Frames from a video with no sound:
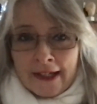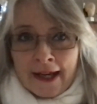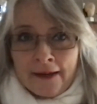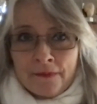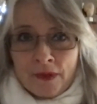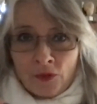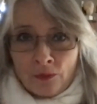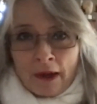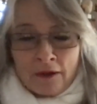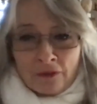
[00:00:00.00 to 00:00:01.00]

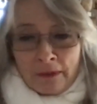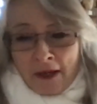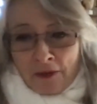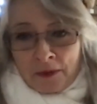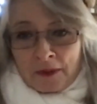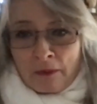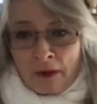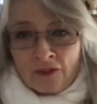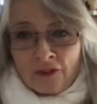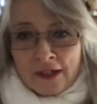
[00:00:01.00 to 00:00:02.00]
But for me, obviously,
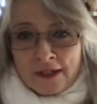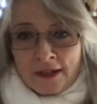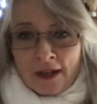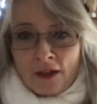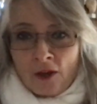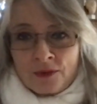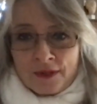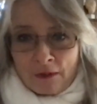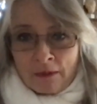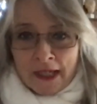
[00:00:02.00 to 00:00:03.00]
biophilic design holds
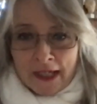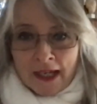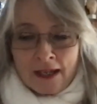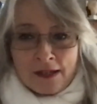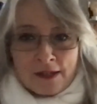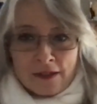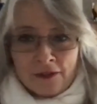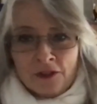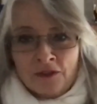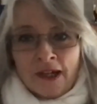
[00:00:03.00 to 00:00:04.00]
so many keys to
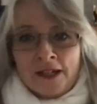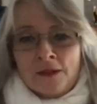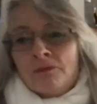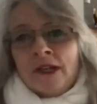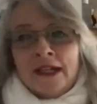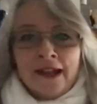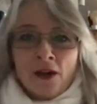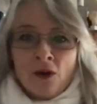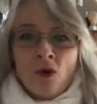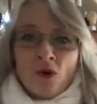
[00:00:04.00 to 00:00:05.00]
sort of like bringing
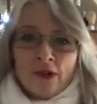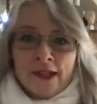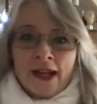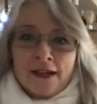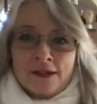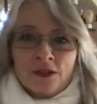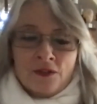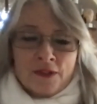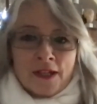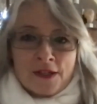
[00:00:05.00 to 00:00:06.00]
that awe and that sort
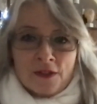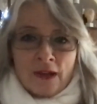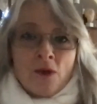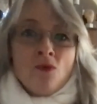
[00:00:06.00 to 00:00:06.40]
of sense of like,